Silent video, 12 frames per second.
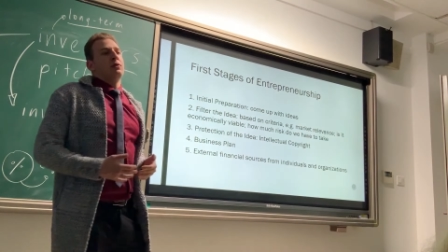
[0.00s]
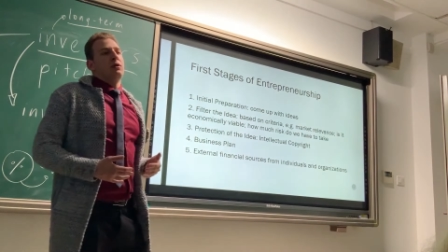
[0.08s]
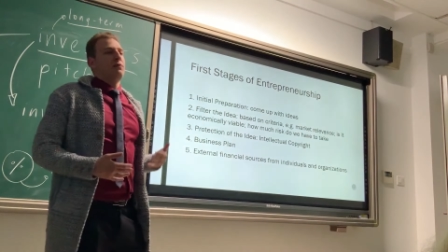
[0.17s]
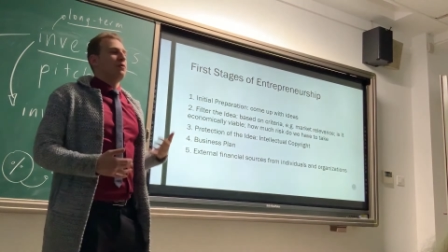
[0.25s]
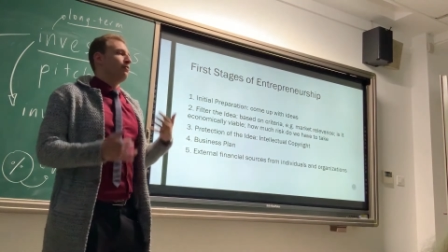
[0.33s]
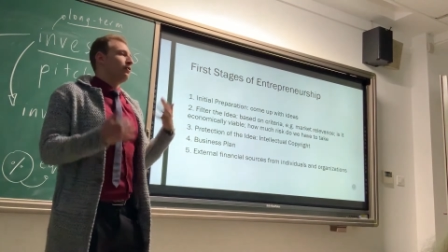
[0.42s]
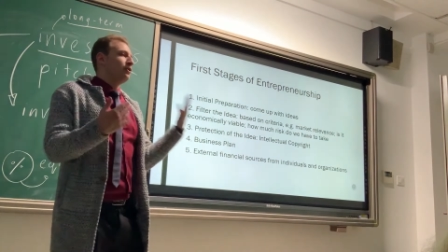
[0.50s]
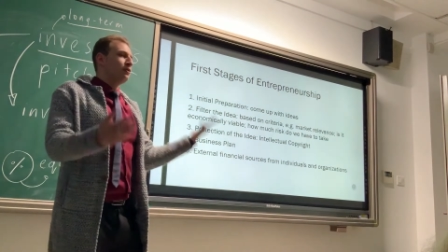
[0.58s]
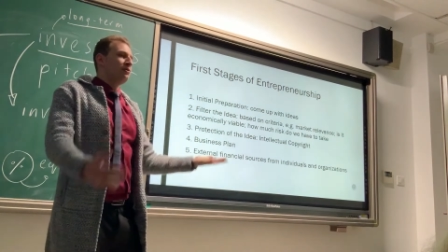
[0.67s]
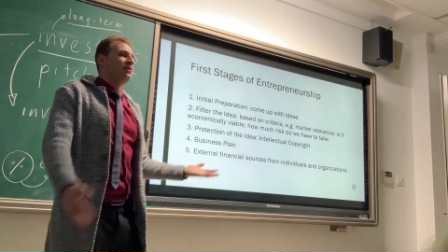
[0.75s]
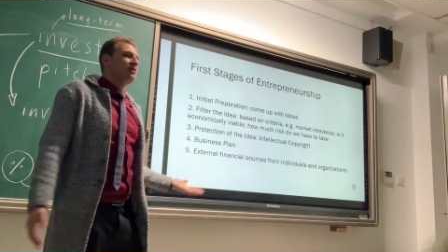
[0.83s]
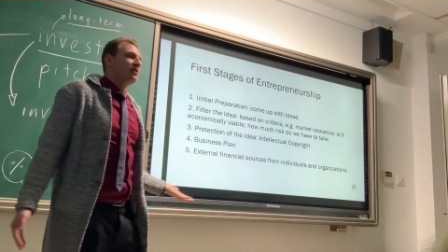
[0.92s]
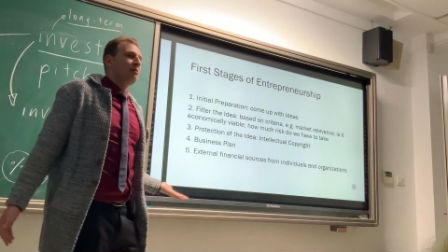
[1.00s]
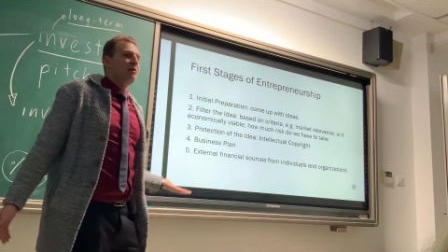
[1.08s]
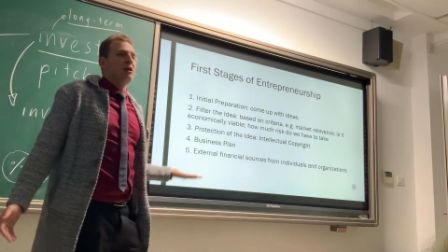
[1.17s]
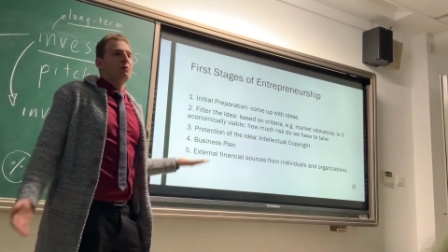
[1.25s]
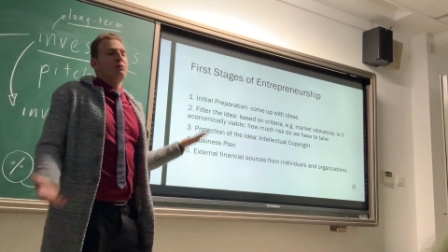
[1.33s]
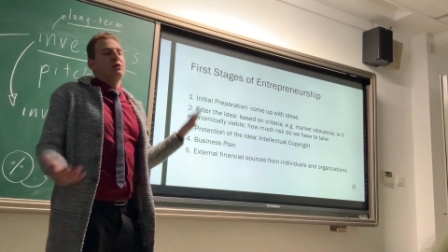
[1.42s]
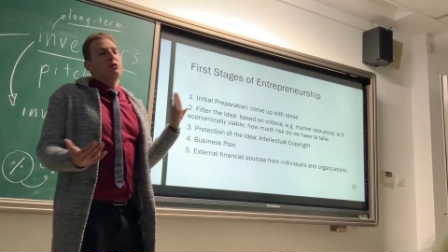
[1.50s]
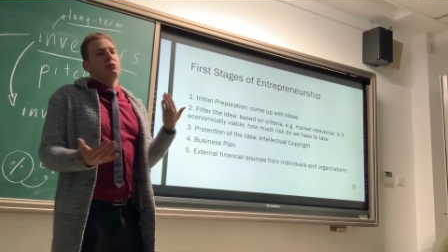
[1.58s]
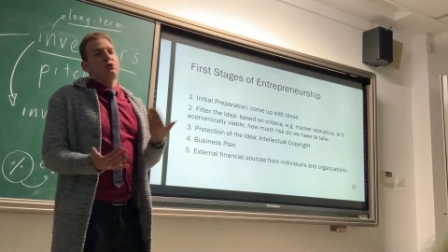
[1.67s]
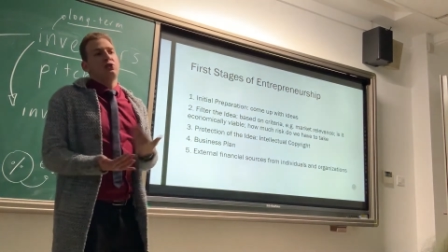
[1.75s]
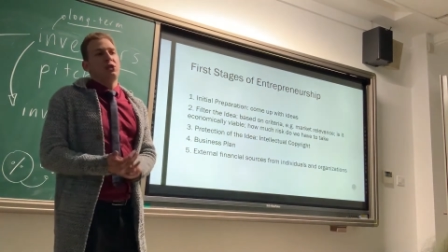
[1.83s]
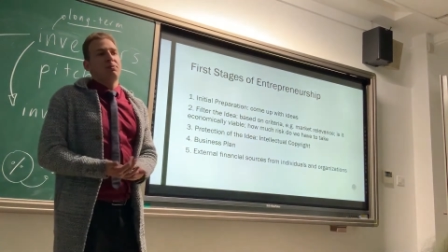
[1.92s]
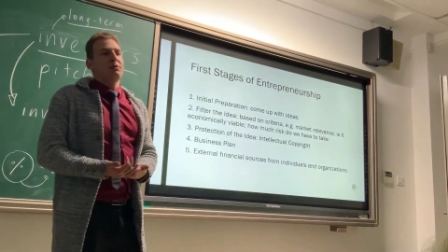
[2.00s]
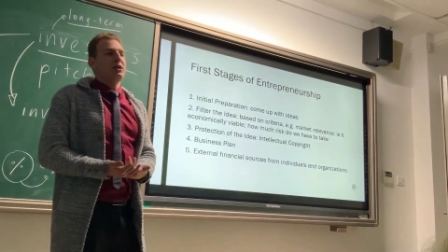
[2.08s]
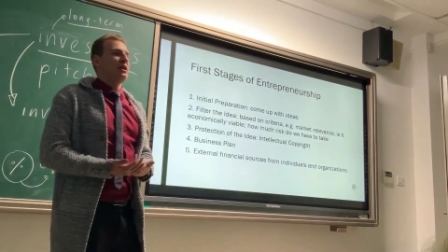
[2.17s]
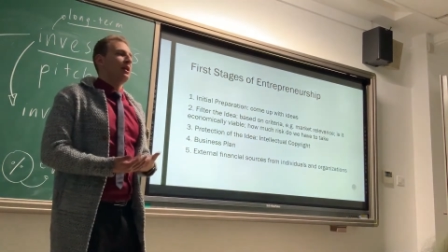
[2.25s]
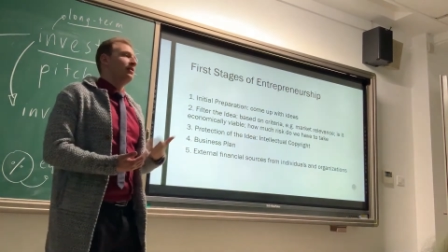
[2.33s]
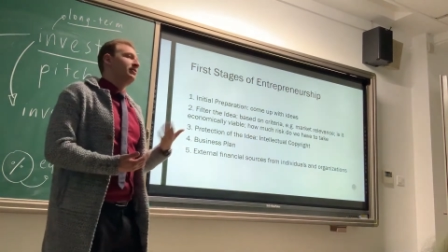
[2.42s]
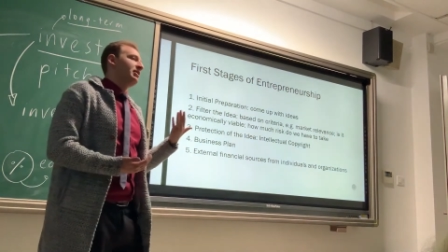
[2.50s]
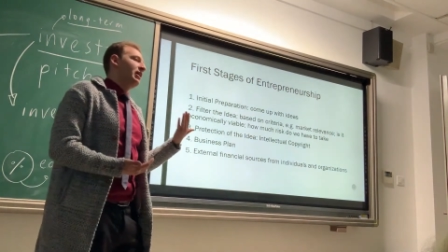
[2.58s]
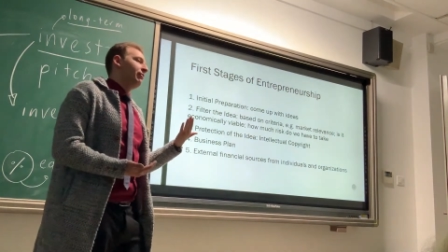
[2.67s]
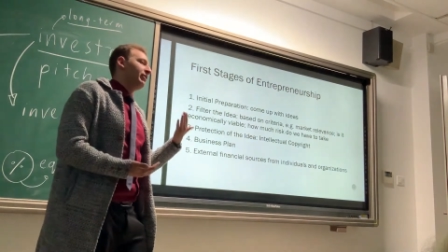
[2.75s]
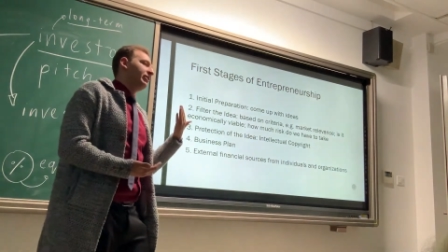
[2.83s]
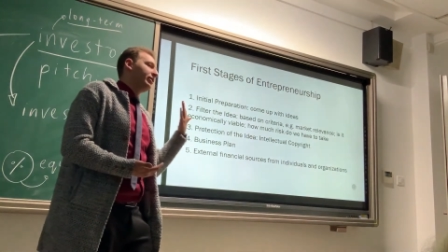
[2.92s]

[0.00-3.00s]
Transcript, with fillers: if you're producing something, produce cheaply and sell with a